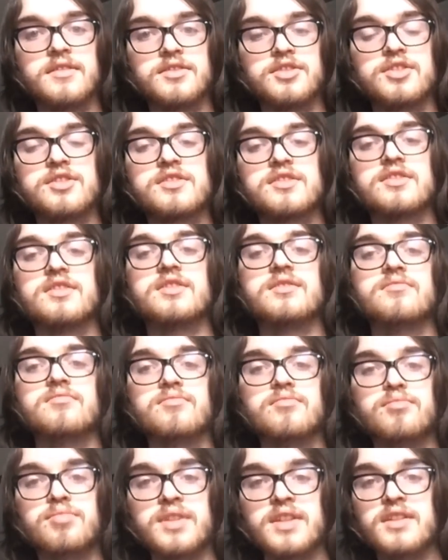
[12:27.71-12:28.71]
Just
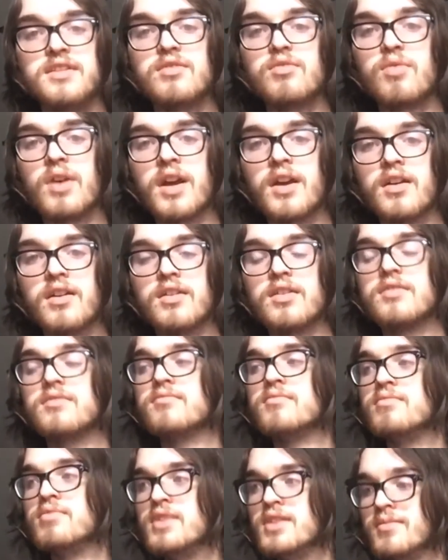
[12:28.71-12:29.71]
be aware,
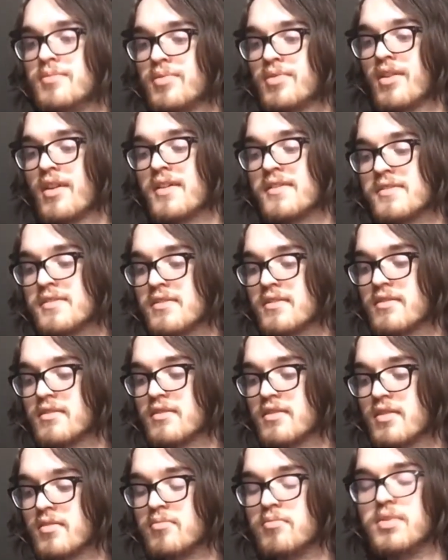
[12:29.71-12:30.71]
be present,
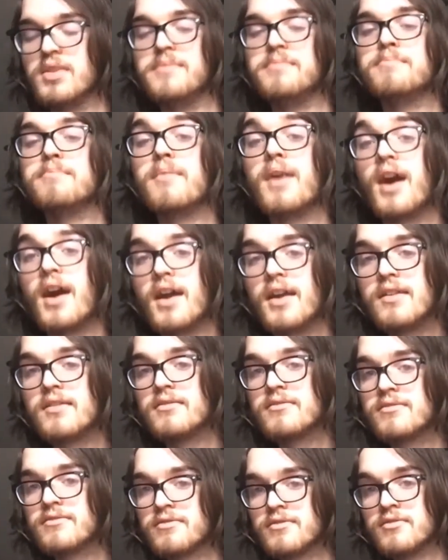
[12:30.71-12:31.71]
be
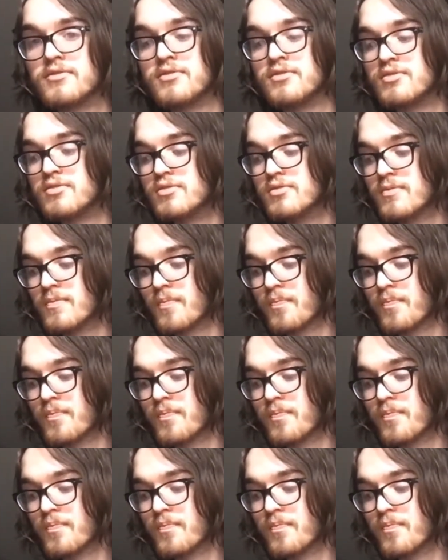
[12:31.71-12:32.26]
mindful.